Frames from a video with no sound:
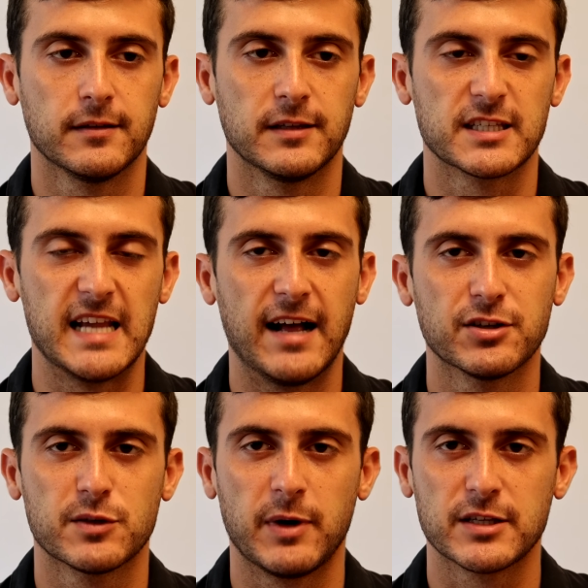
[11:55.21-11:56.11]
this
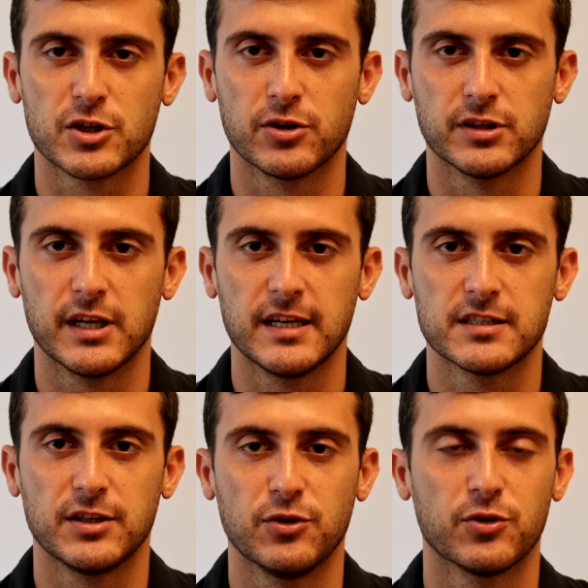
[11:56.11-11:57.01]
knowledge about certain
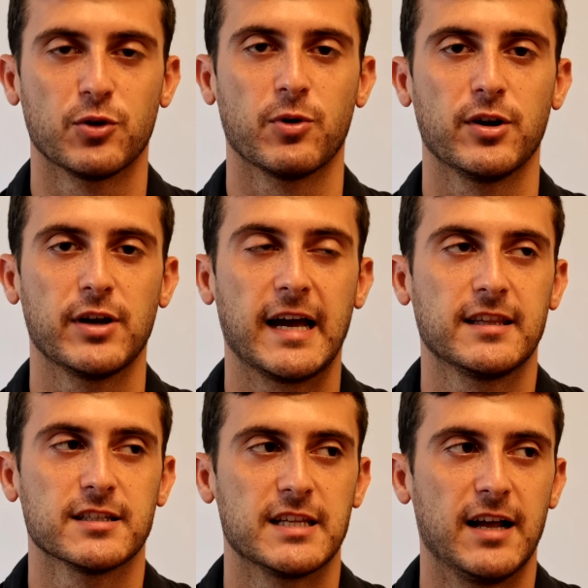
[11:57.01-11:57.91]
things, and you don't know where you
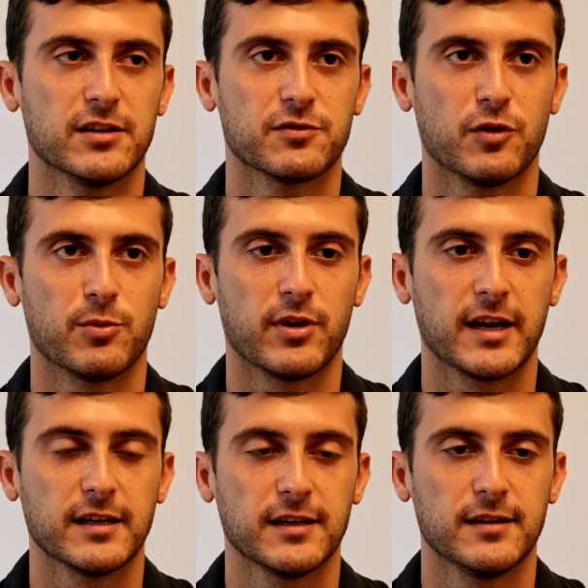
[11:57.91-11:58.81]
got this knowledge from, or
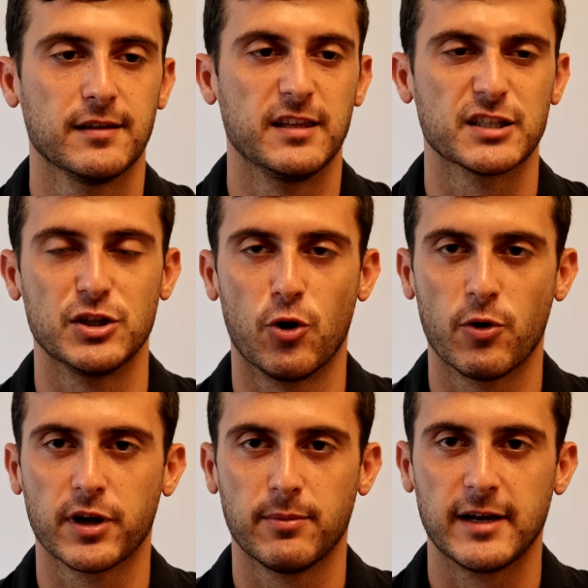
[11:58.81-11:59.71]
like this
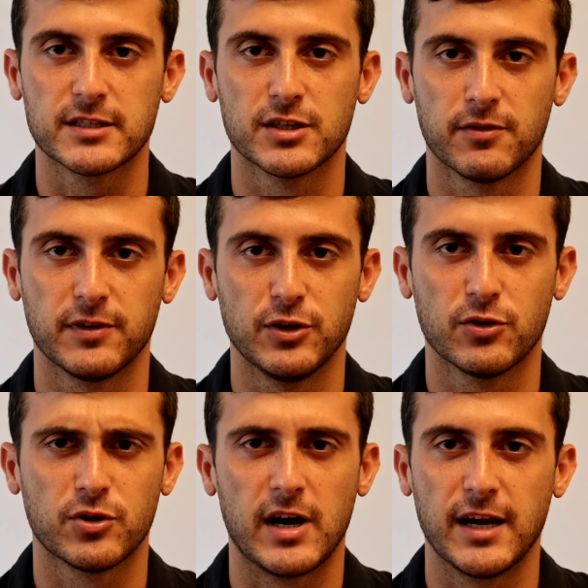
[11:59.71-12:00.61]
knowing about stuff, and you
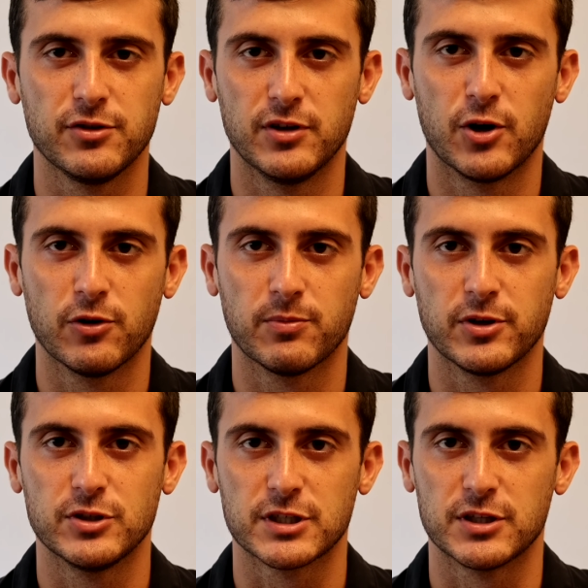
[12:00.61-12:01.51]
don't know how you know it,
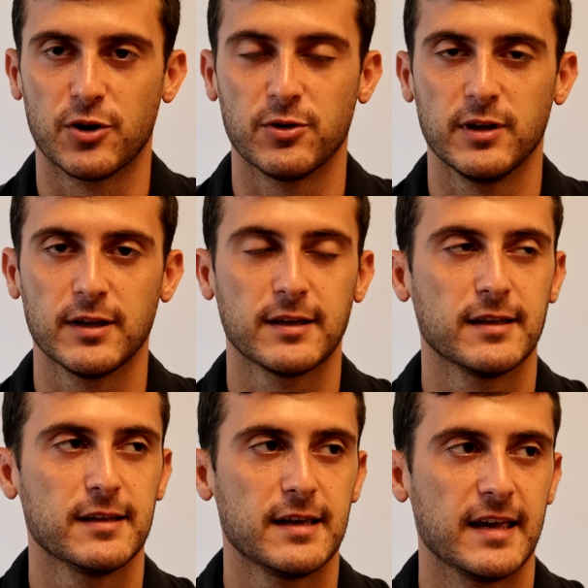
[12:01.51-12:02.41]
but you just know it.
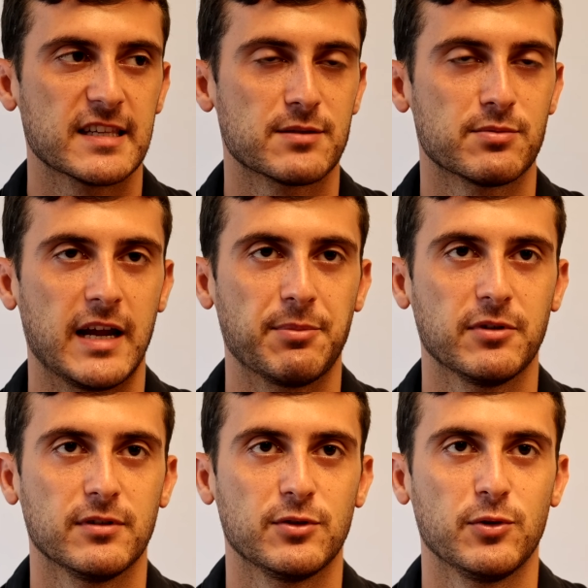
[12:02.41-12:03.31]
And this
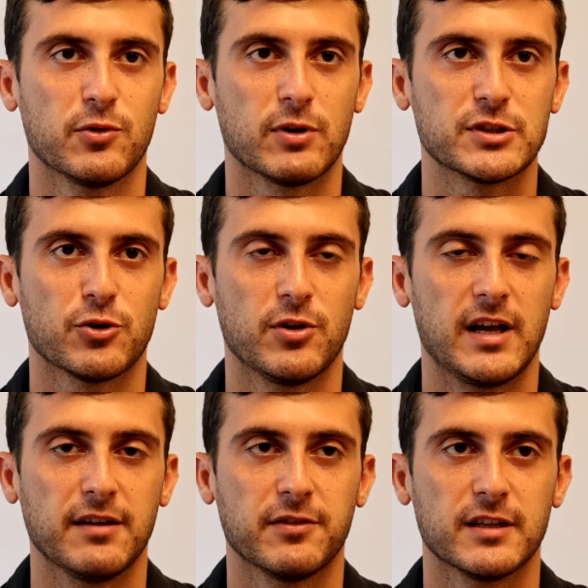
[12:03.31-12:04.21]
happening to you throughout your whole
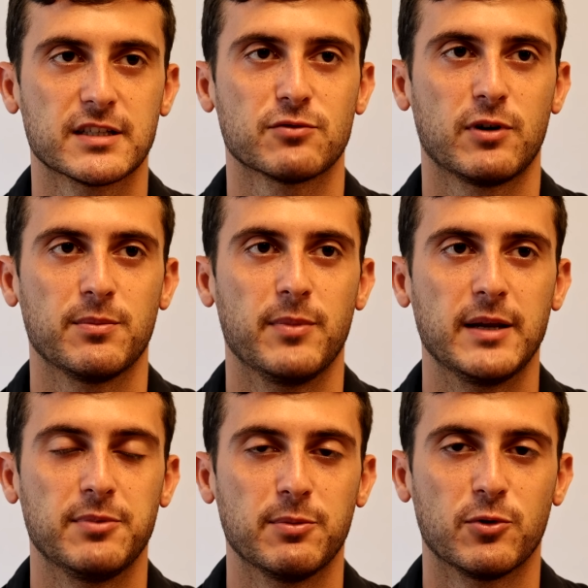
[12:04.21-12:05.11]
life, and this is what
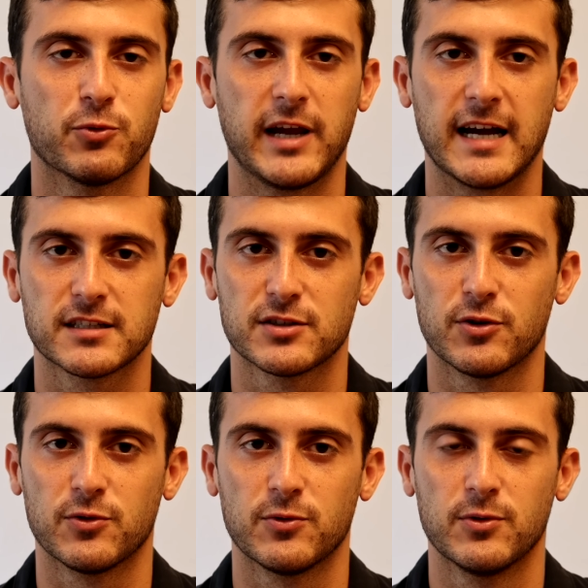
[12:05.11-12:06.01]
made people react
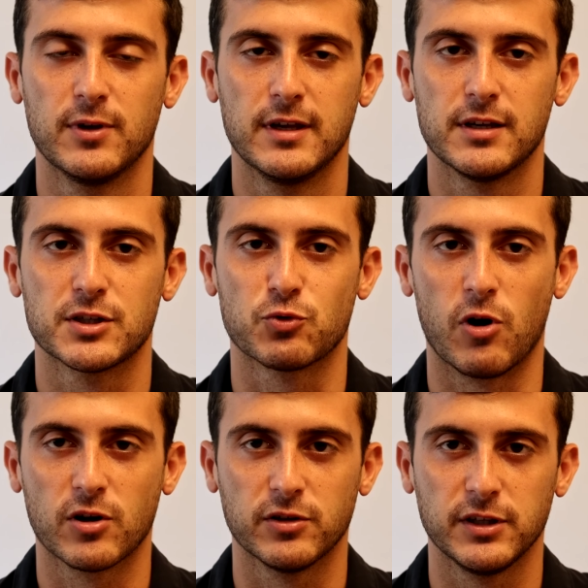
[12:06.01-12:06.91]
so
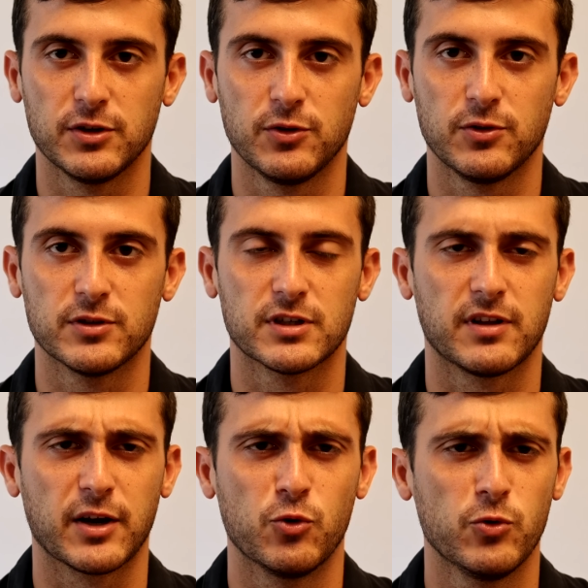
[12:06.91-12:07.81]
strongly to you, because they're
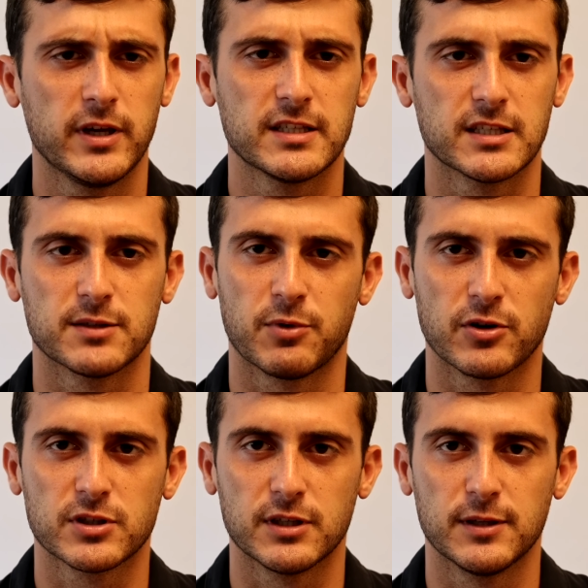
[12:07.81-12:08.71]
like, who is this
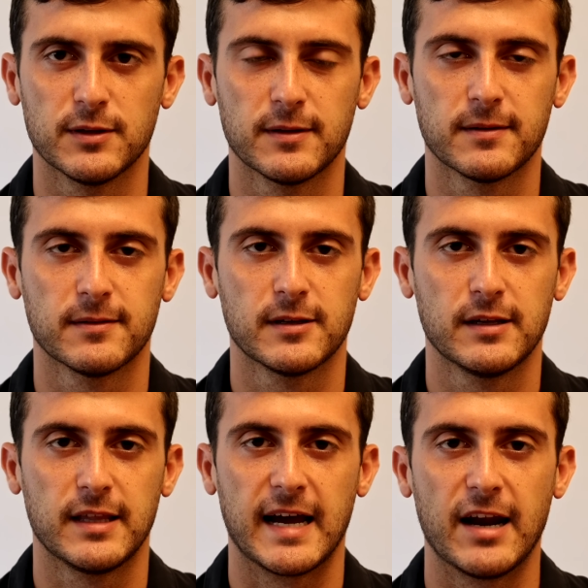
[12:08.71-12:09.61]
person?
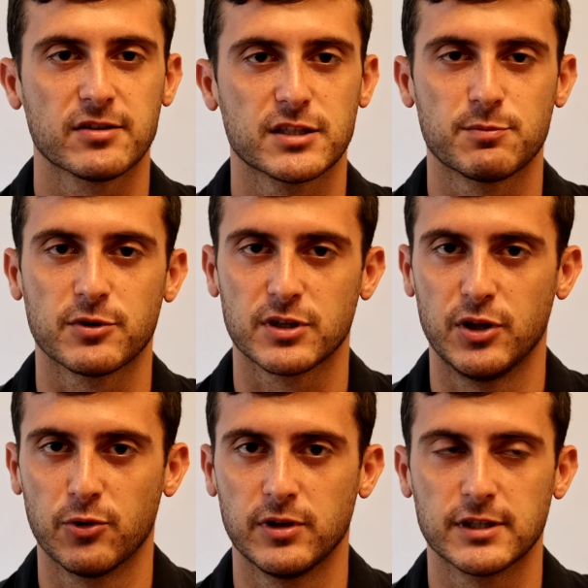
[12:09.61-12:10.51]
How does this person
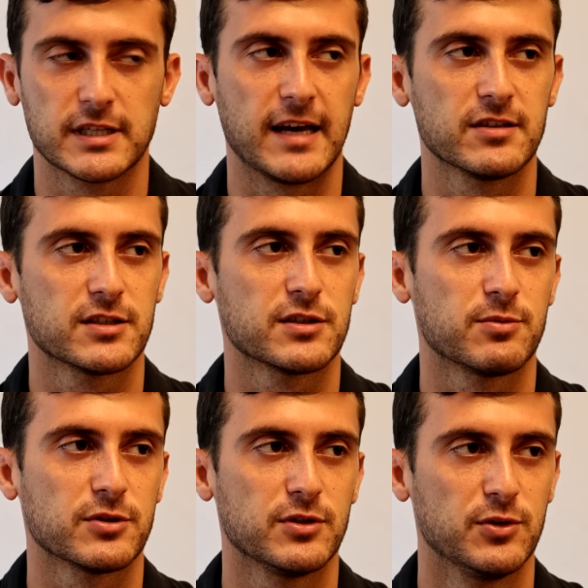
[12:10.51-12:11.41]
know this? How does this
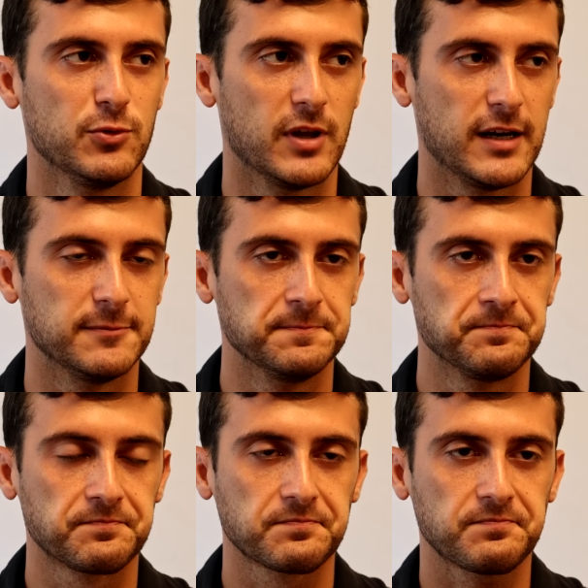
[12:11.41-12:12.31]
person do that?
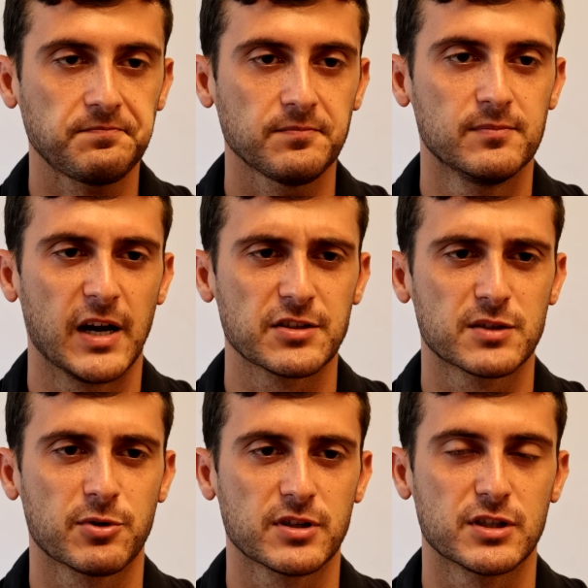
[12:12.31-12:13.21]
How's
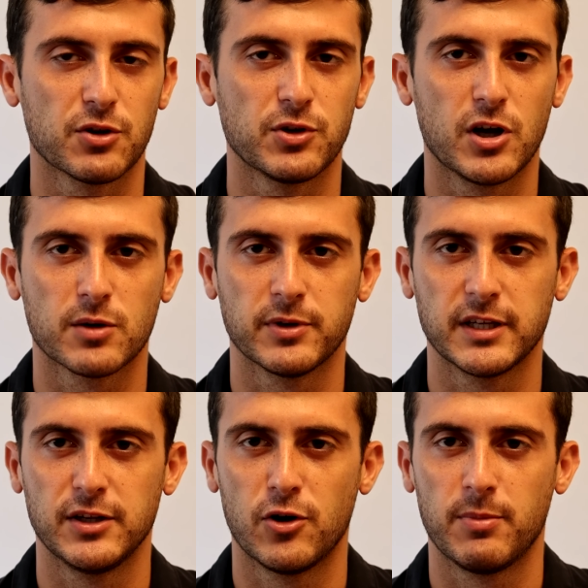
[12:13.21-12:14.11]
this person so young but
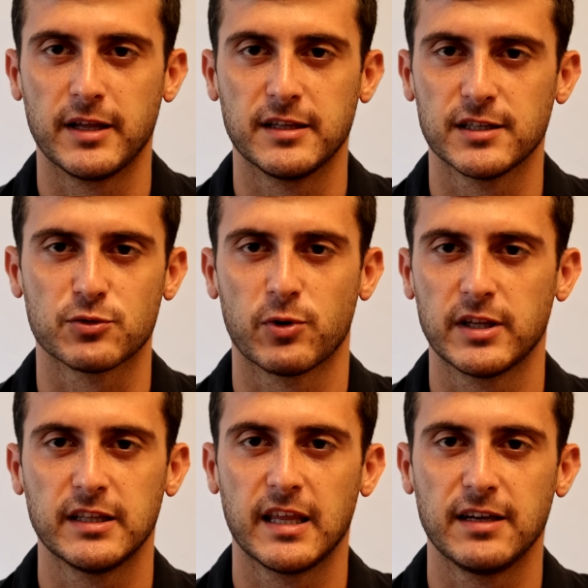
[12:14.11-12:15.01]
they know about this? Where
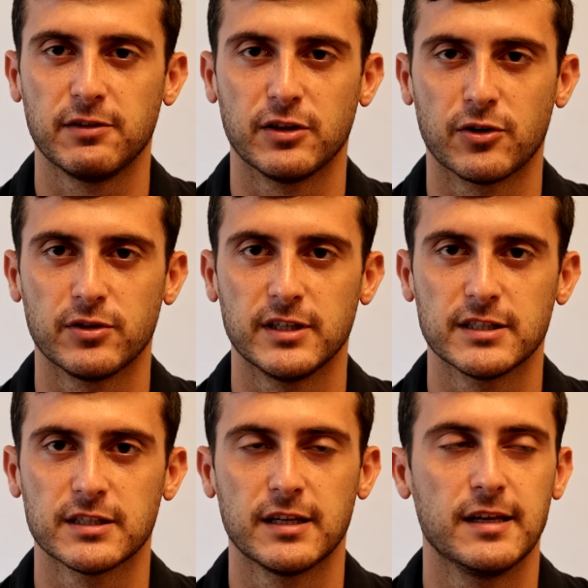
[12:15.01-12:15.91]
did they even learn this?